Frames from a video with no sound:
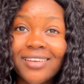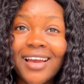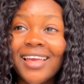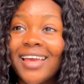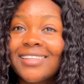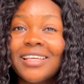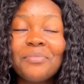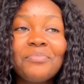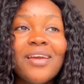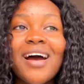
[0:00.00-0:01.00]
You can get
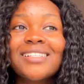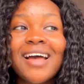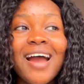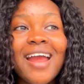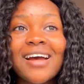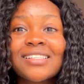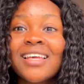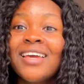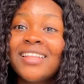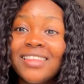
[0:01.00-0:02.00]
a pay as high as
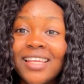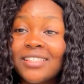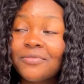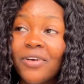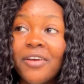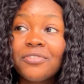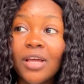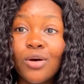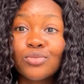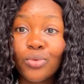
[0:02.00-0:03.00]

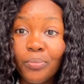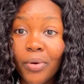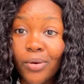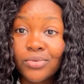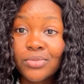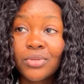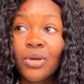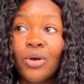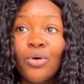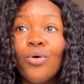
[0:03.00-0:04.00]

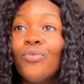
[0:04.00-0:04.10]
£35,000